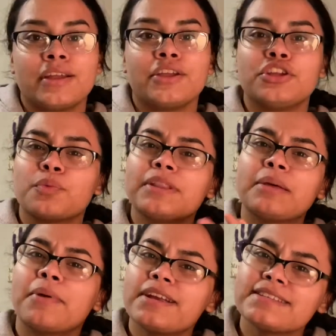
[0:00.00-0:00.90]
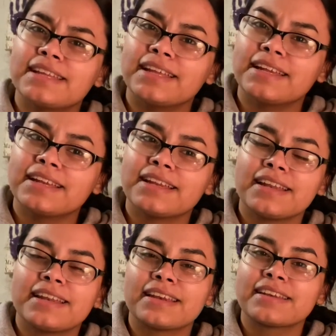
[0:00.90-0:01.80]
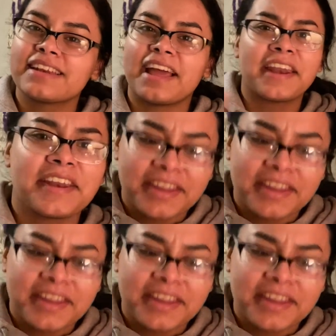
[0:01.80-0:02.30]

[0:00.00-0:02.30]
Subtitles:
you're with the person. I